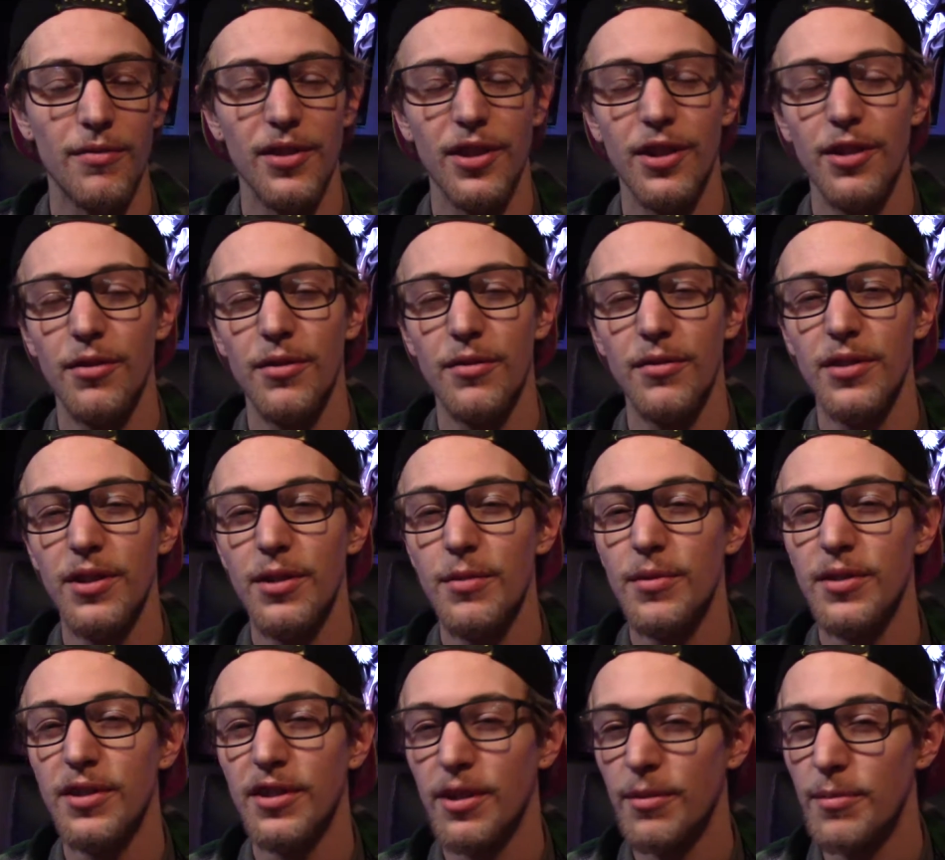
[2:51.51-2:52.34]
It really
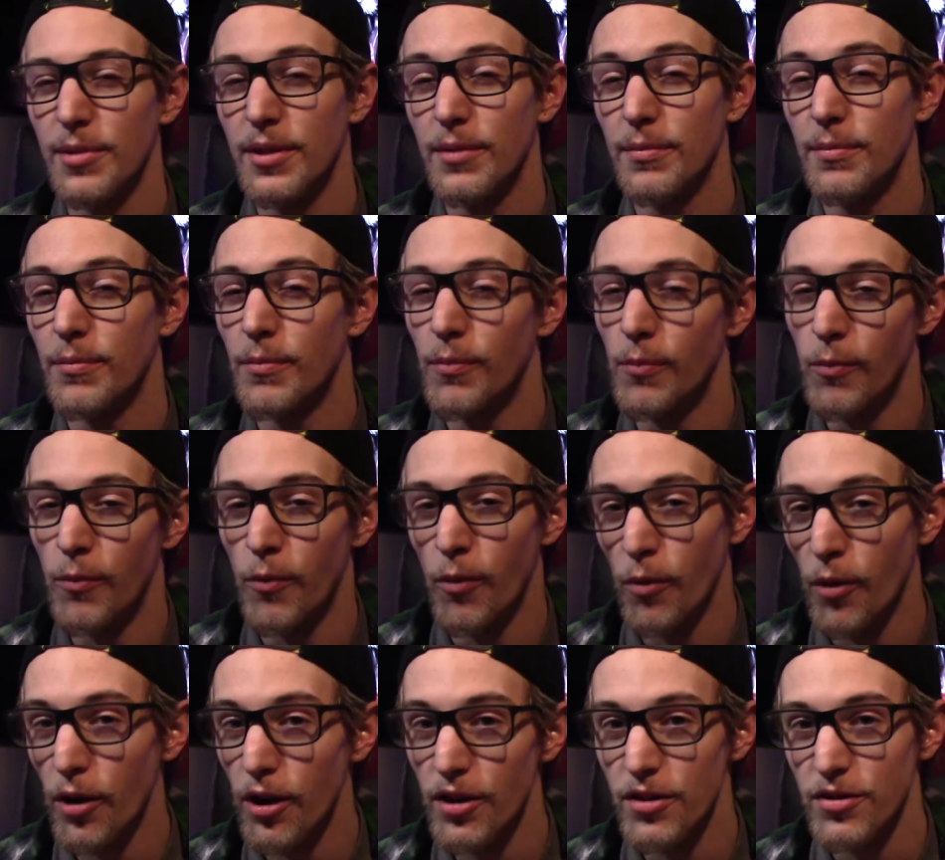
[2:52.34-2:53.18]
wasn't gonna be the
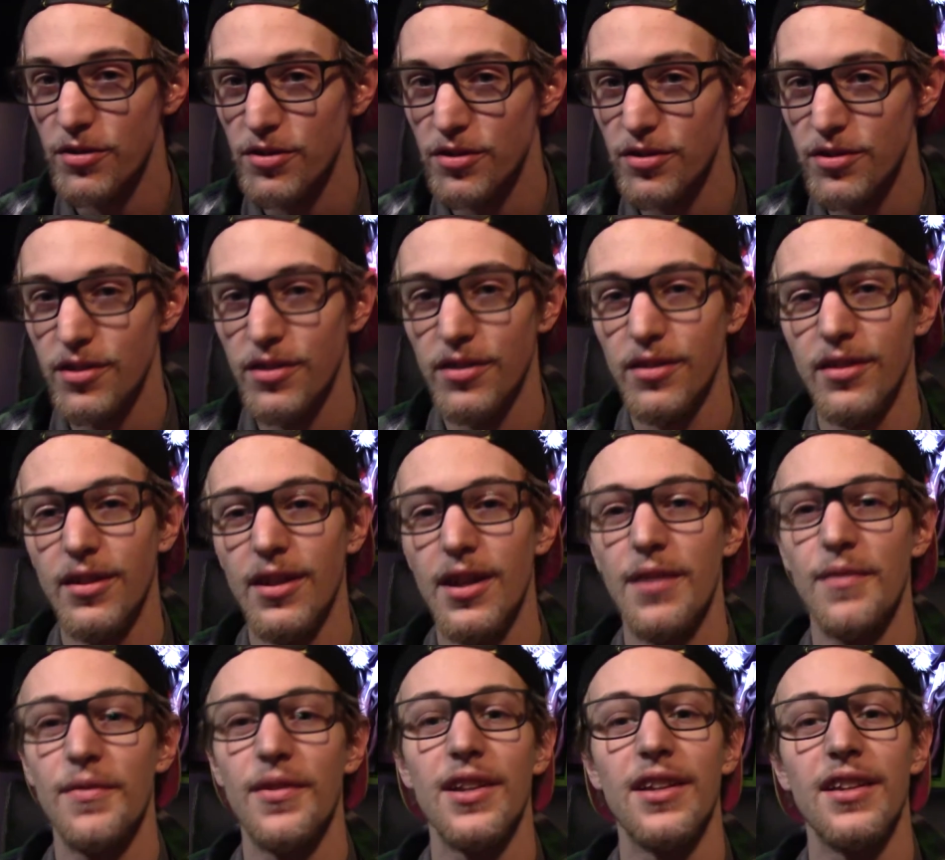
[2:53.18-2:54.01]
worst
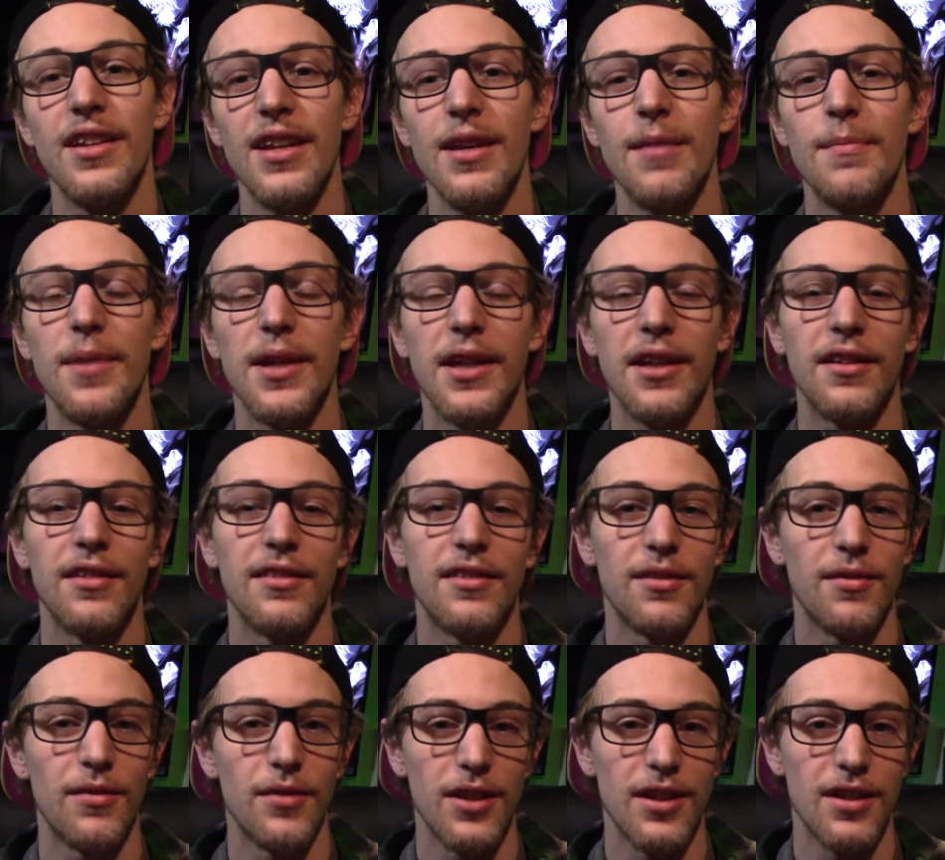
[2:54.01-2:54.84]
if it did,
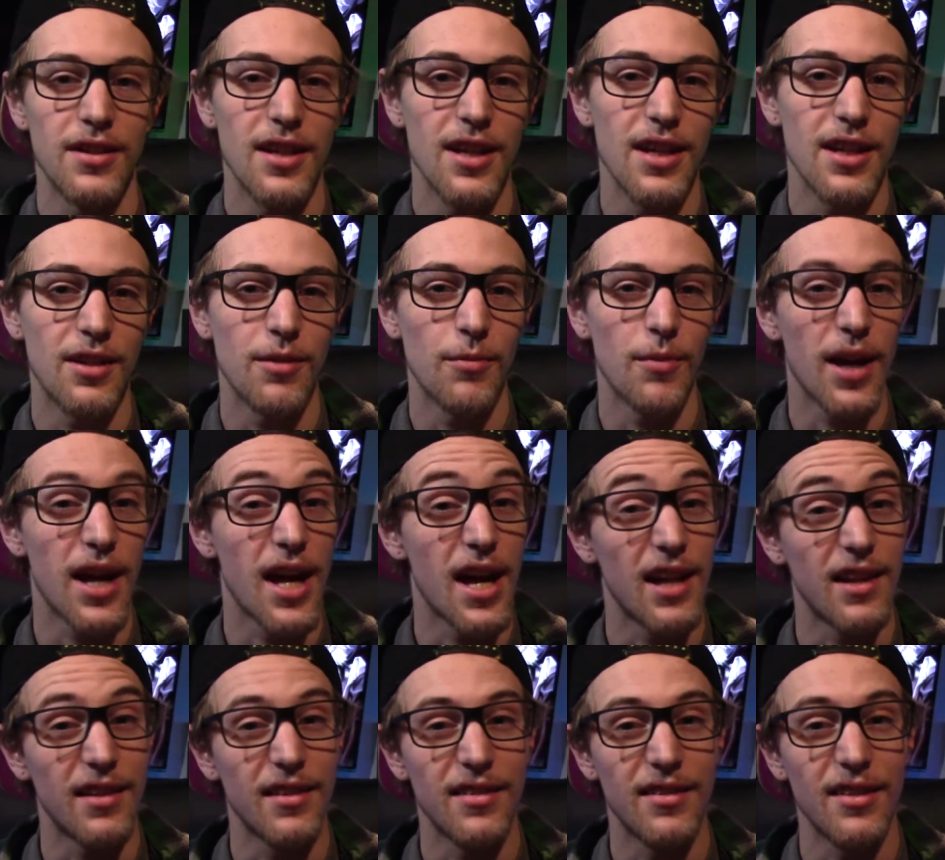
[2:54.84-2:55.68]
because if it did, the way I
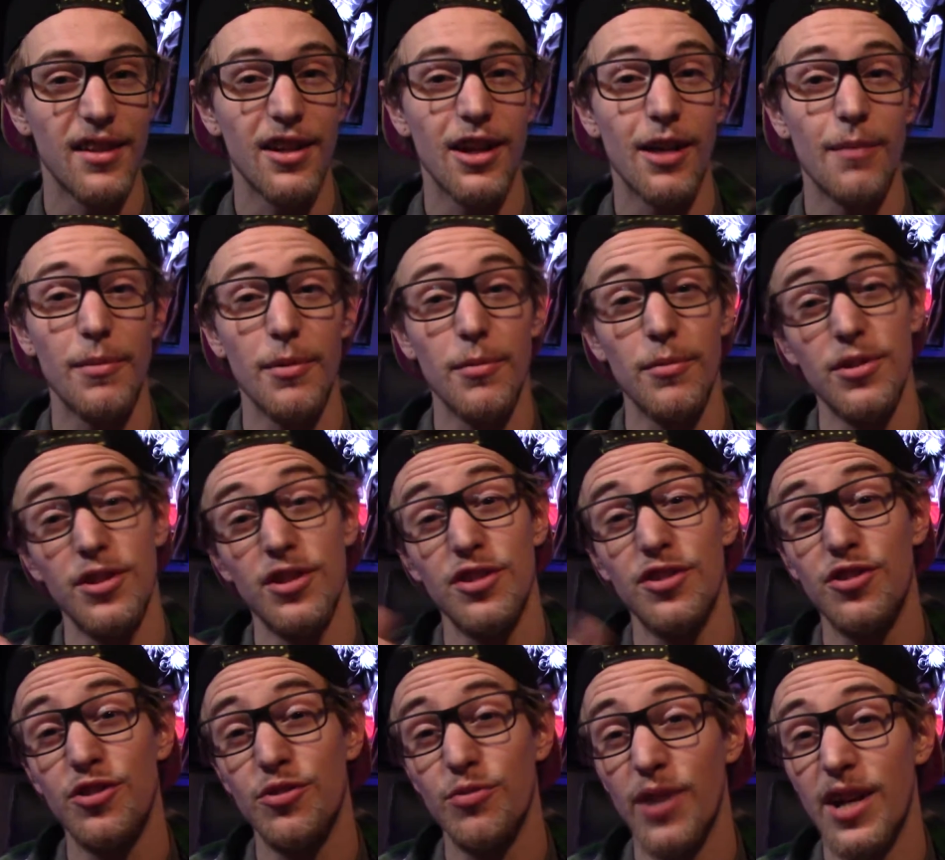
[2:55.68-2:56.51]
had it set up, it would
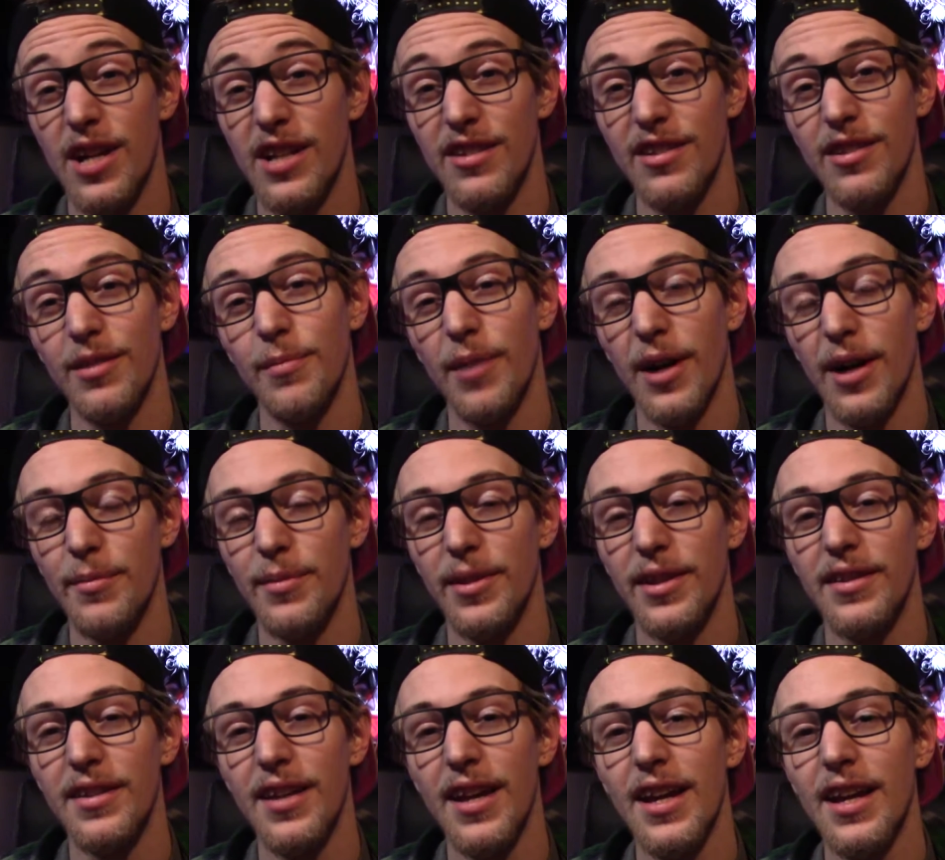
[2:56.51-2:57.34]
just drain to the bottom
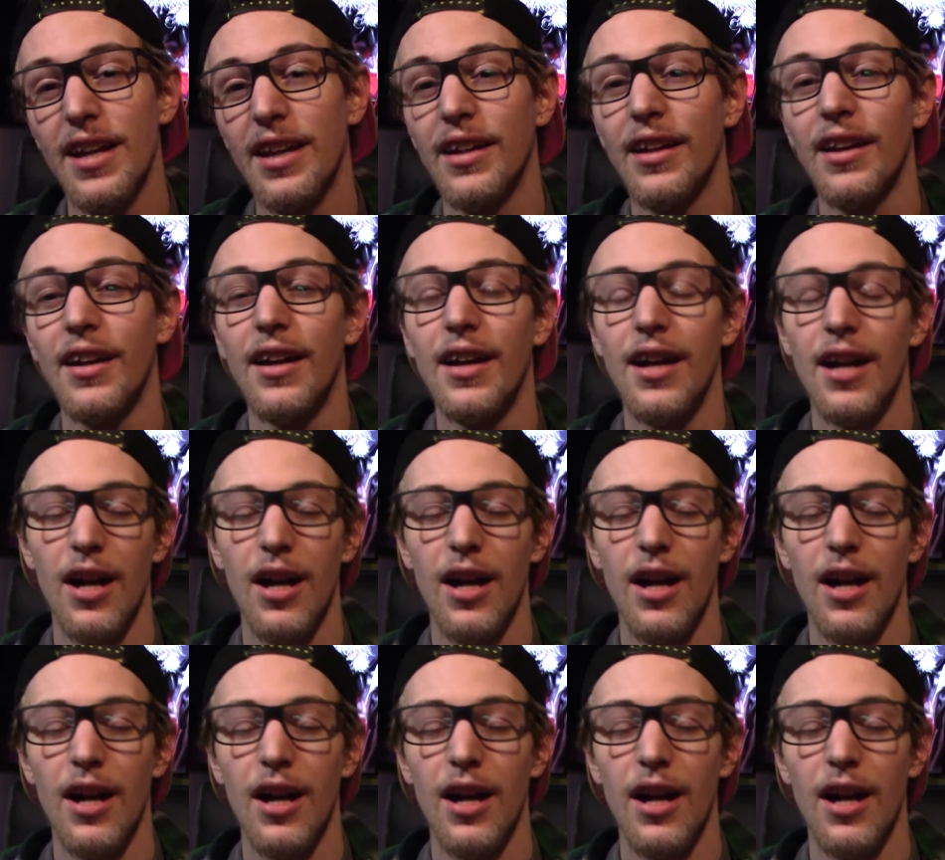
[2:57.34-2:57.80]
of the tank.